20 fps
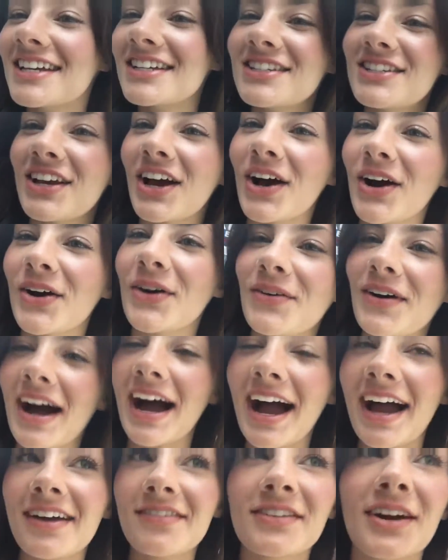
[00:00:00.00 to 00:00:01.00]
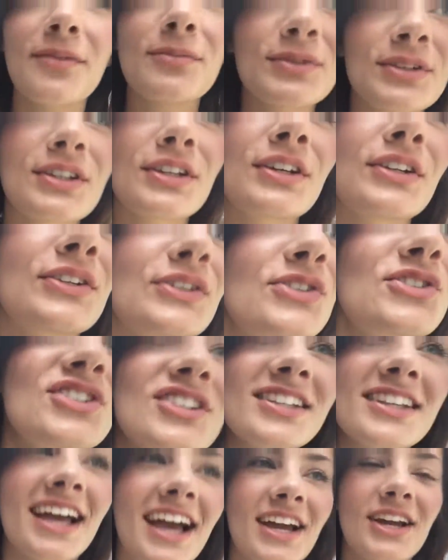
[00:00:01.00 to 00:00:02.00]
So, I've come to the
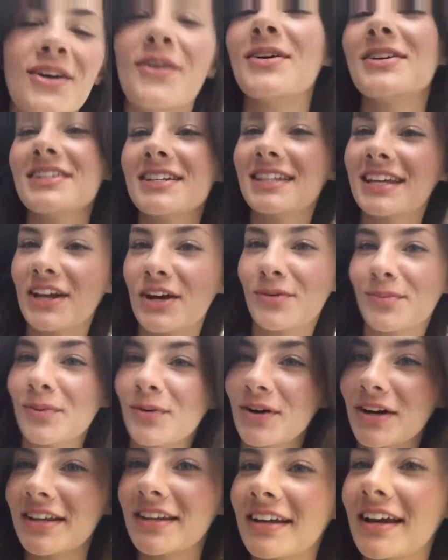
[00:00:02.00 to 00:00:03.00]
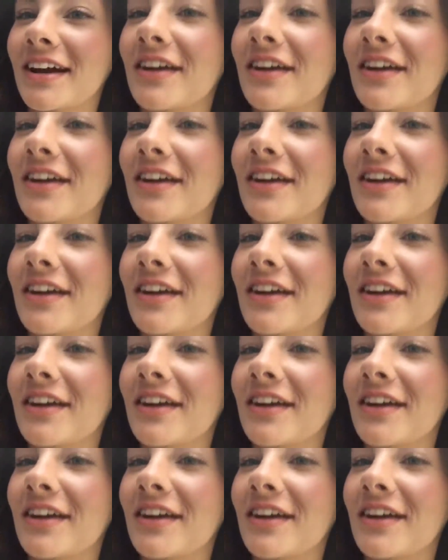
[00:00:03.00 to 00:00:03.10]
conclusion that going to the airport in the